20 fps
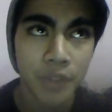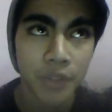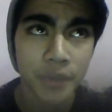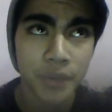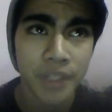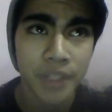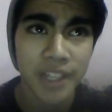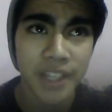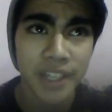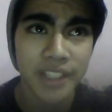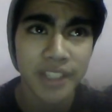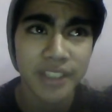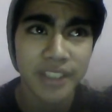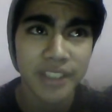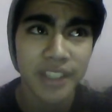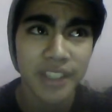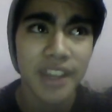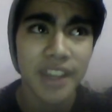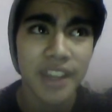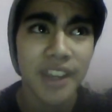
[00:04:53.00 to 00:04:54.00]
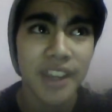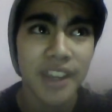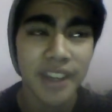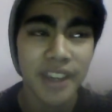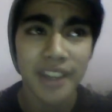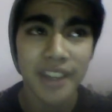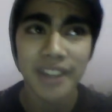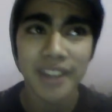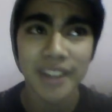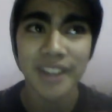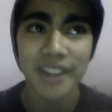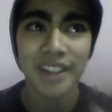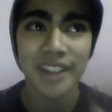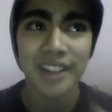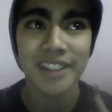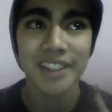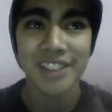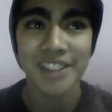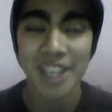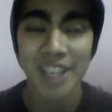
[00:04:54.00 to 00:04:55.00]
what else,
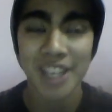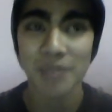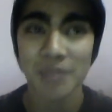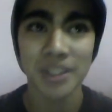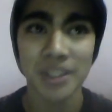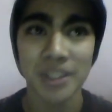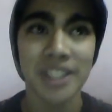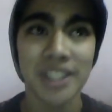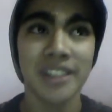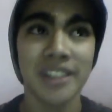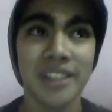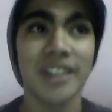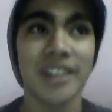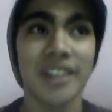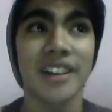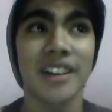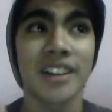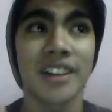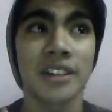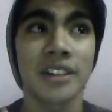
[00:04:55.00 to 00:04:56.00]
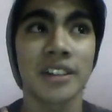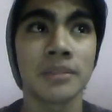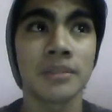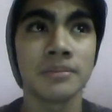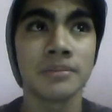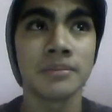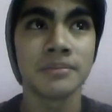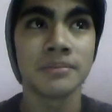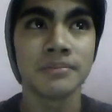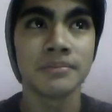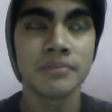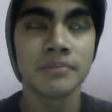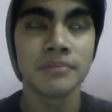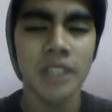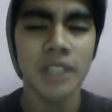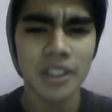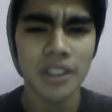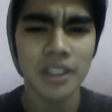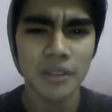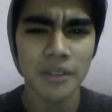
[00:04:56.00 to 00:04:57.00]
Jamie, um,
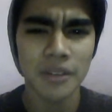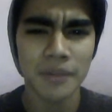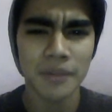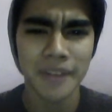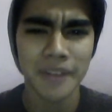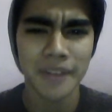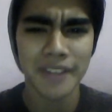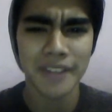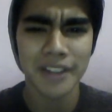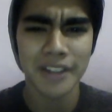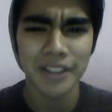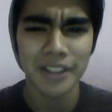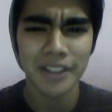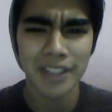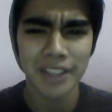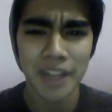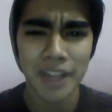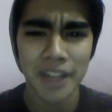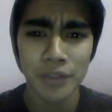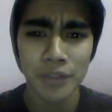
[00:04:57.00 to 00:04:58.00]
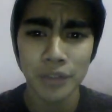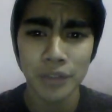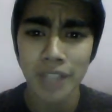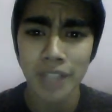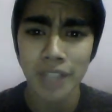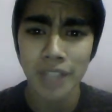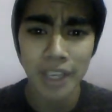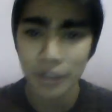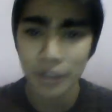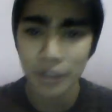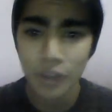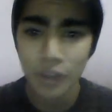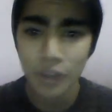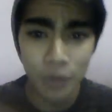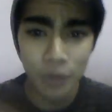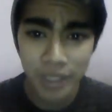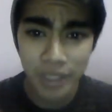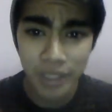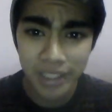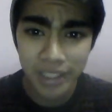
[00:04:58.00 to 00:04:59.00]
well, basically everyone, like
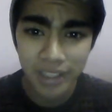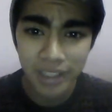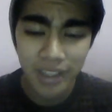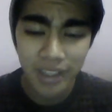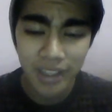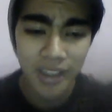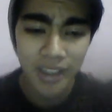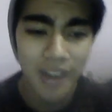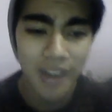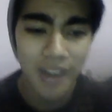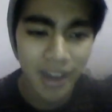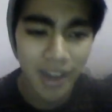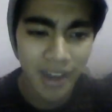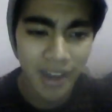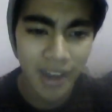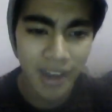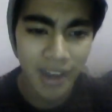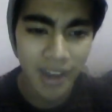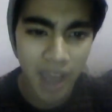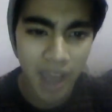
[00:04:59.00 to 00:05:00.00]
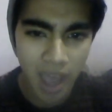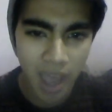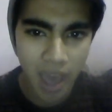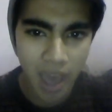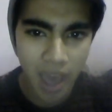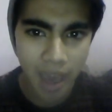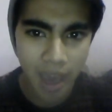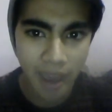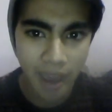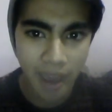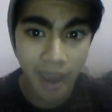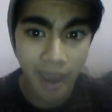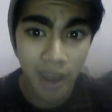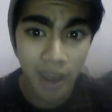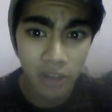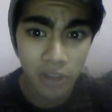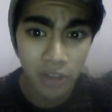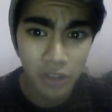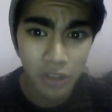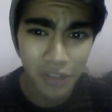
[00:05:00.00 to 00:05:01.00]
Chloe, uh, I
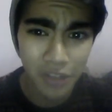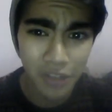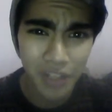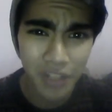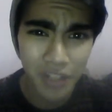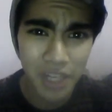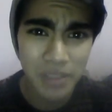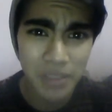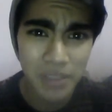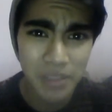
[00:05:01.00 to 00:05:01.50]
don't know if I am